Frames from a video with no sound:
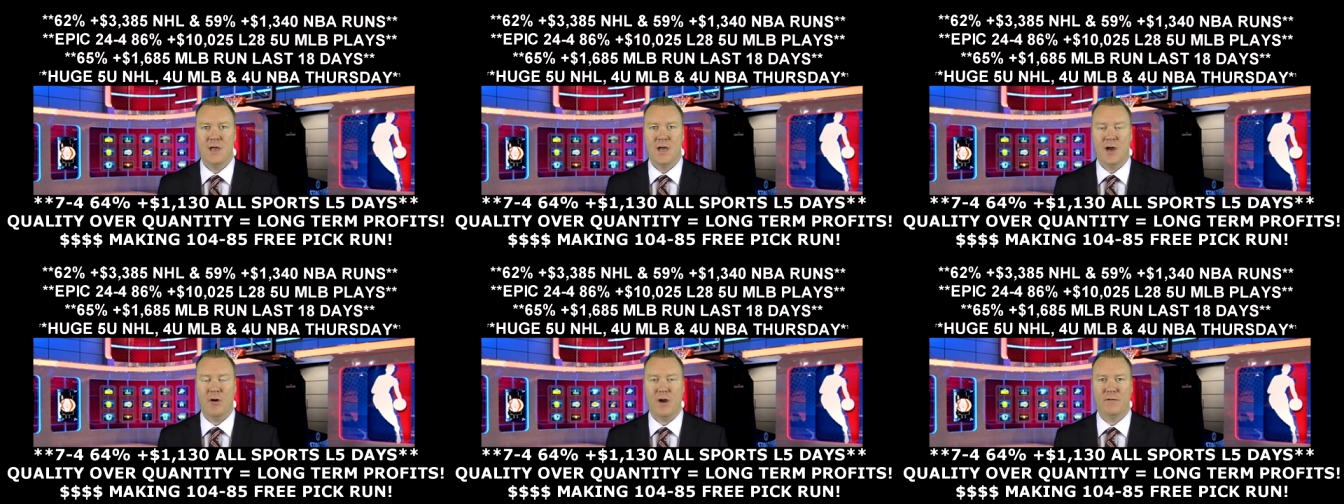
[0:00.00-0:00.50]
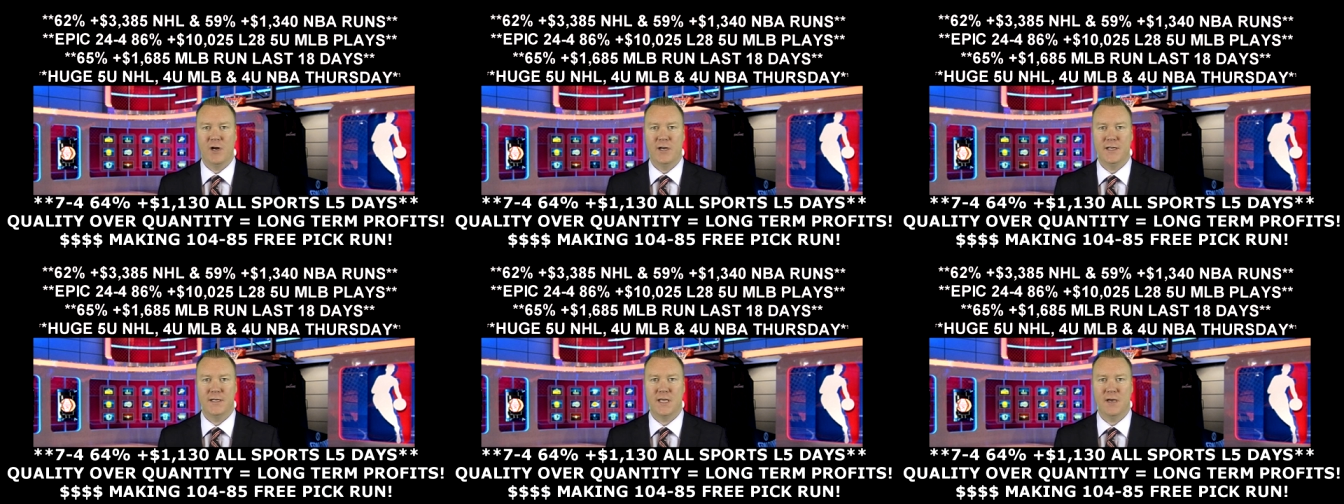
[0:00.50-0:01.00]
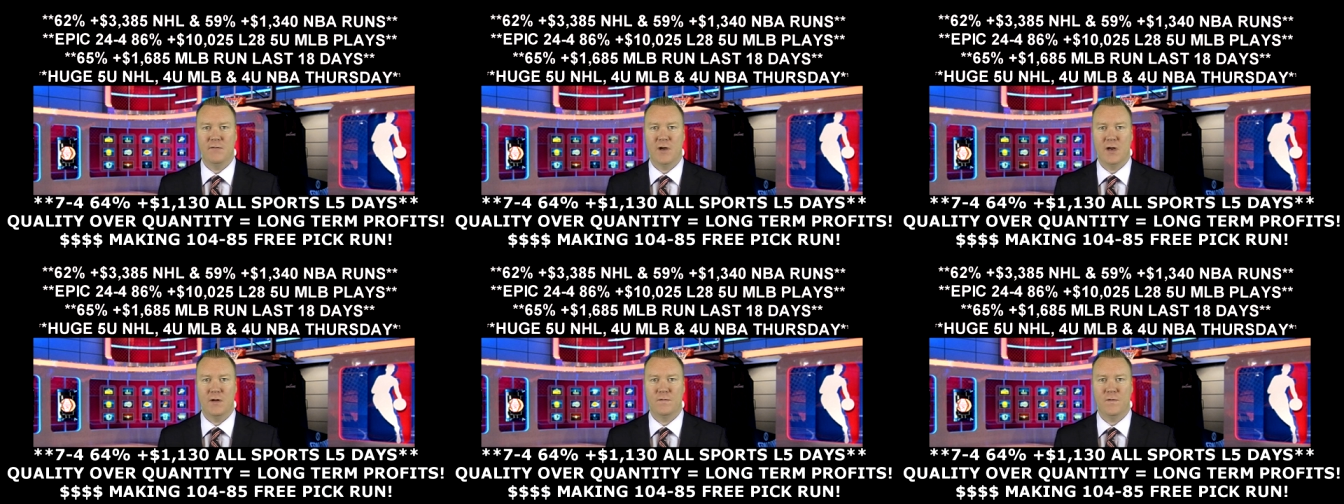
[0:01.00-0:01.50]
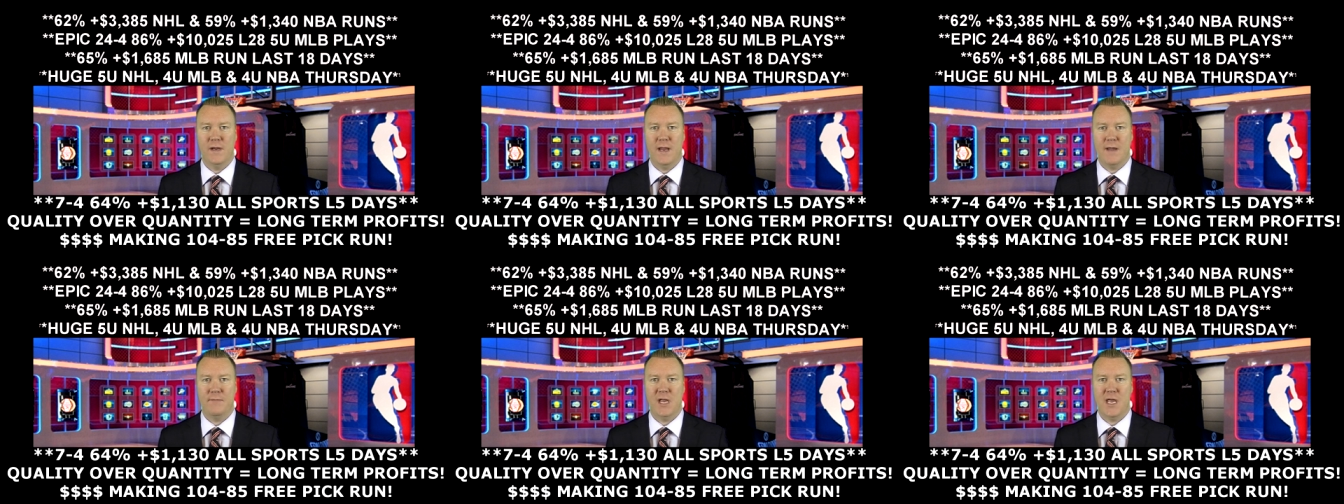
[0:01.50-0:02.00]
However, I did give out a free
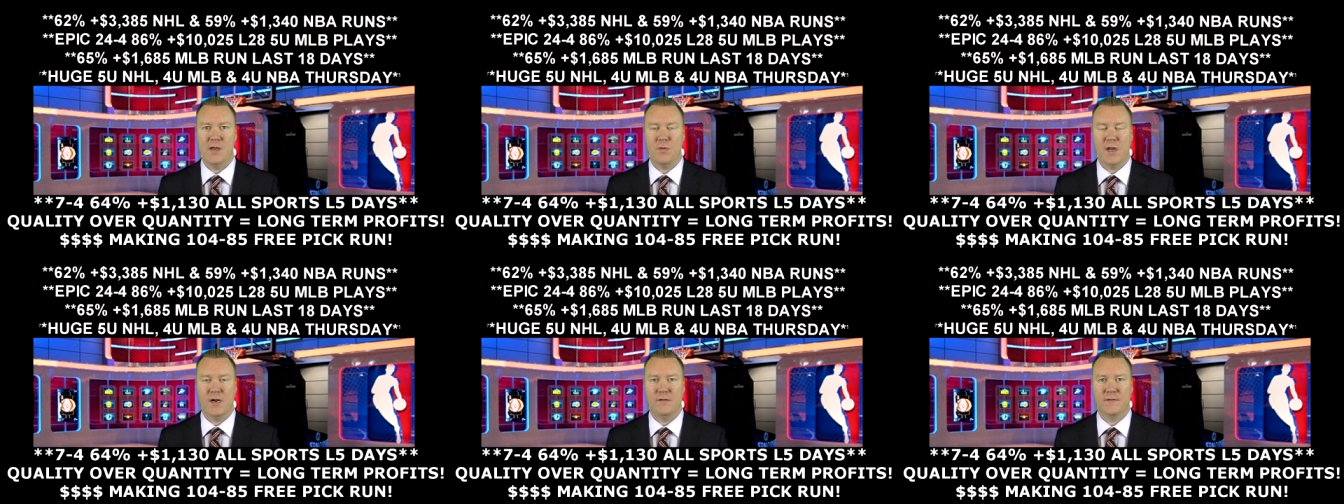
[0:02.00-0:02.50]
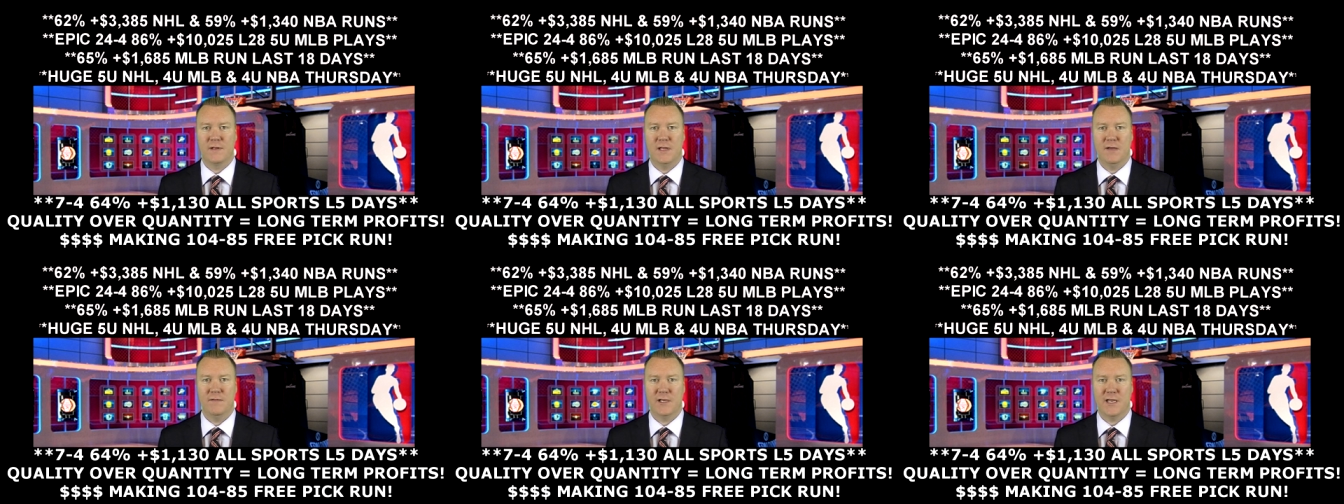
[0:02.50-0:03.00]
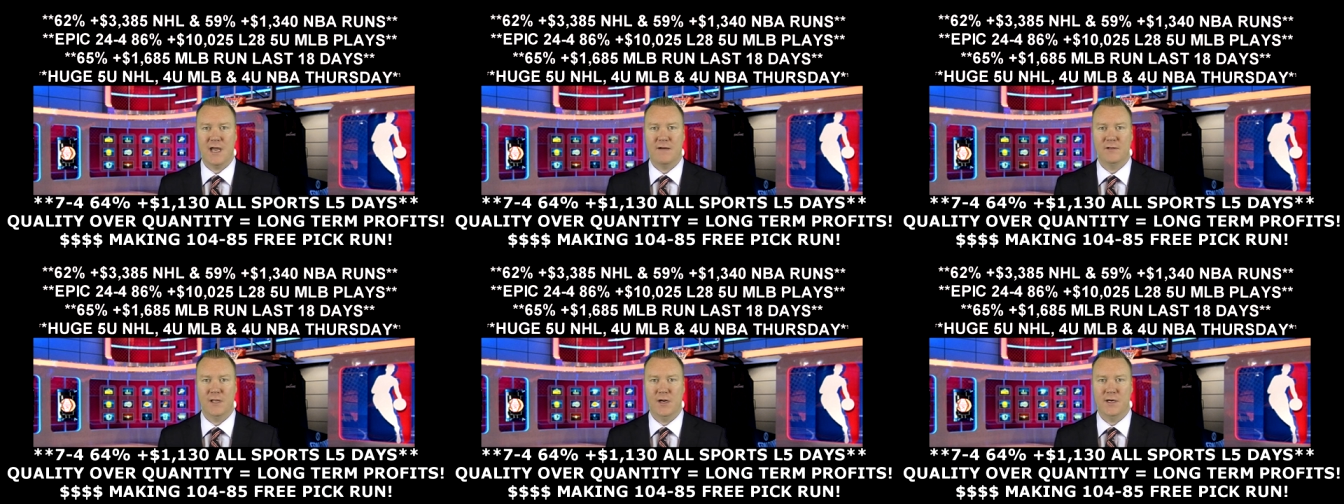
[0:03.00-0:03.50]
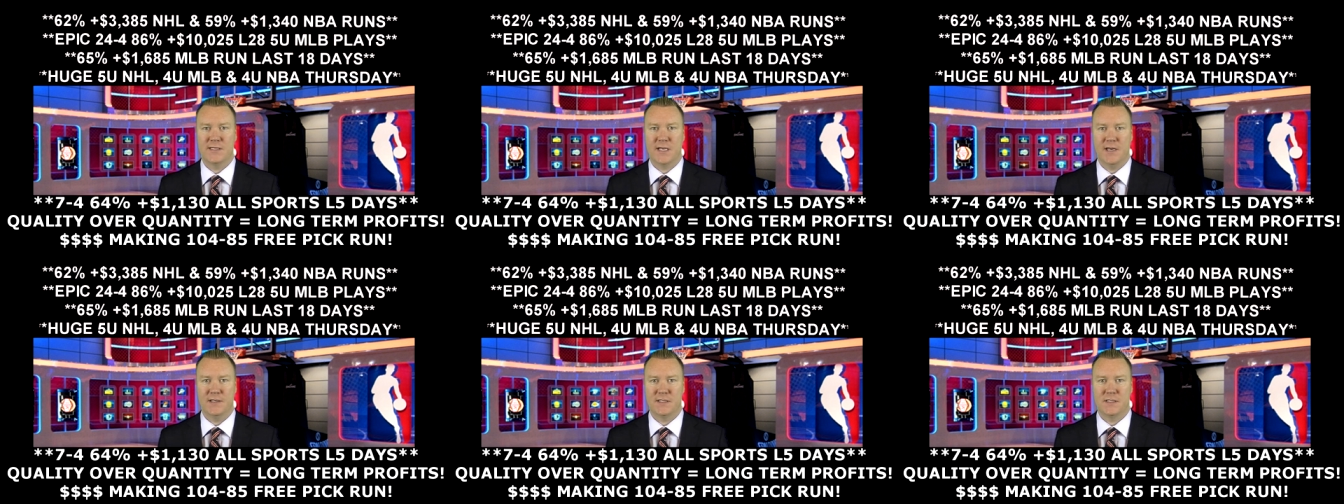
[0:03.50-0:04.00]
N B A winner for the Cleveland Cavaliers
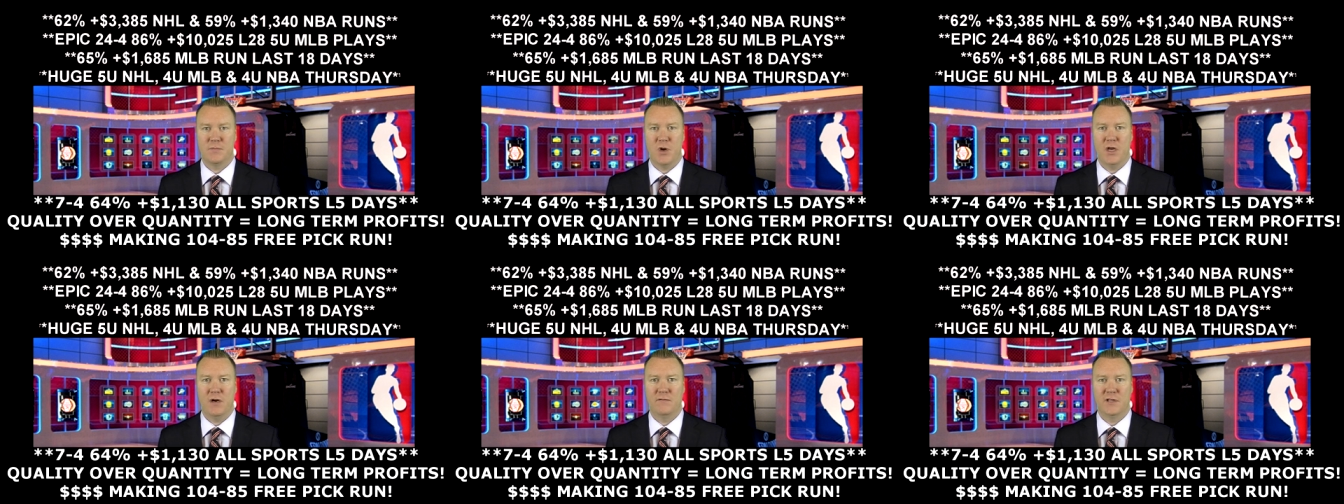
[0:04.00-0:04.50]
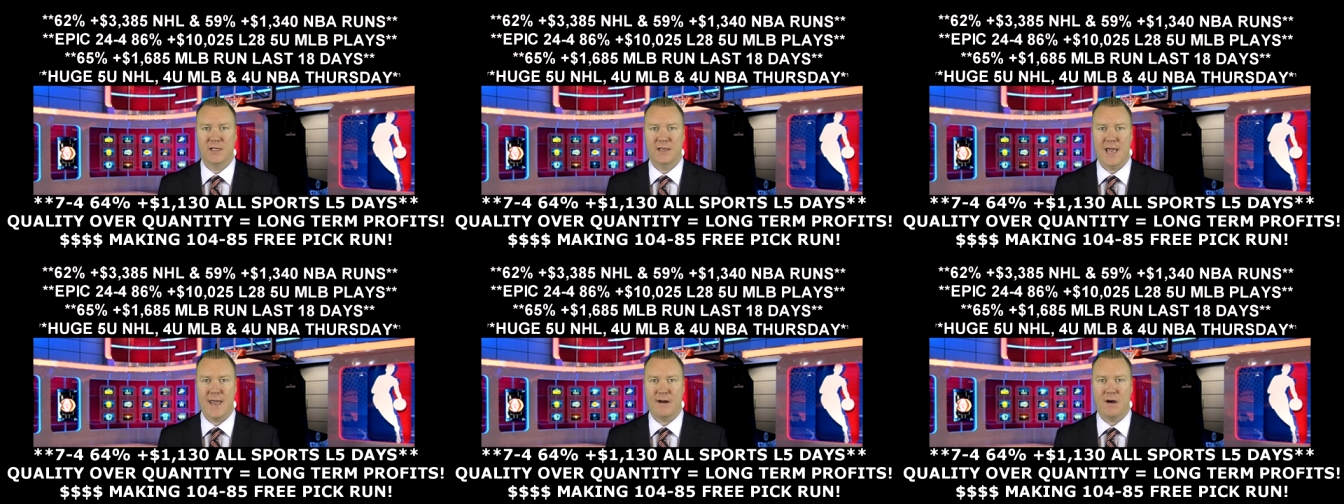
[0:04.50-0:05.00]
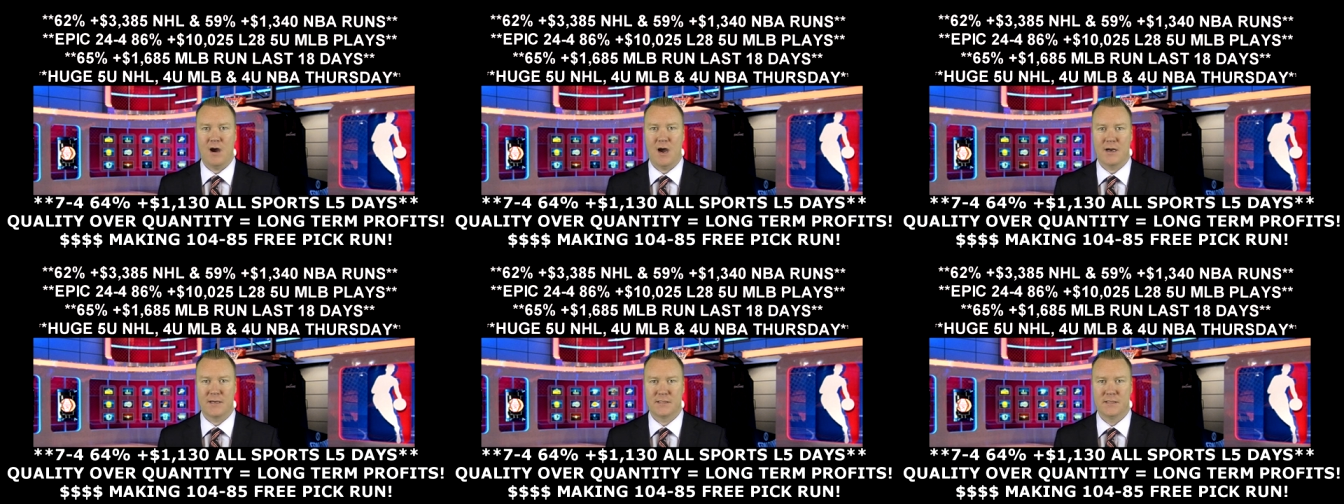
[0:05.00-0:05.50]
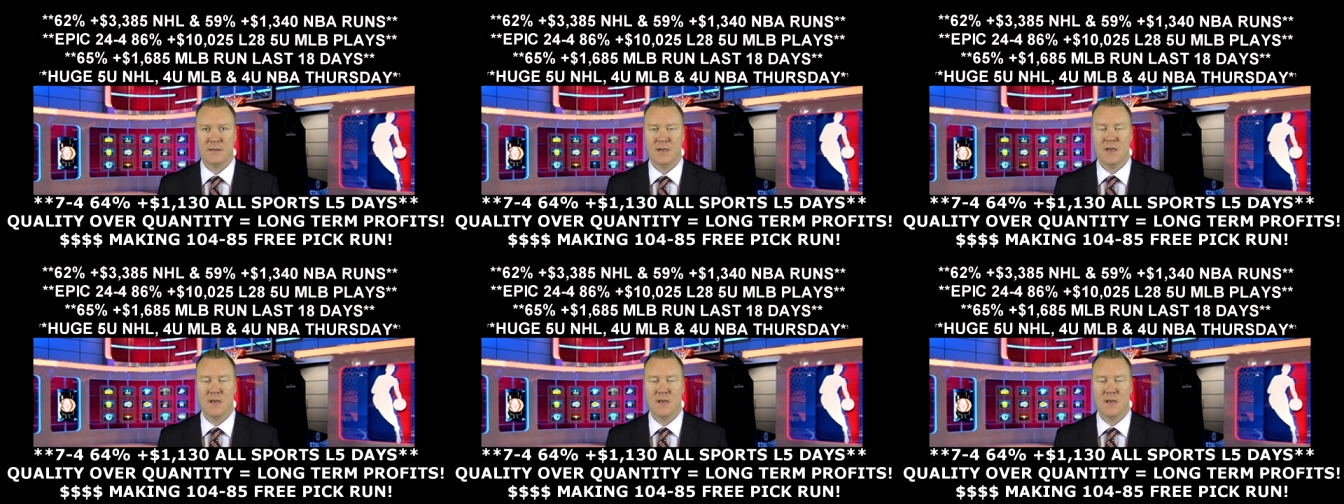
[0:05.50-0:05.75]
against the spread over the Atlanta Hawks.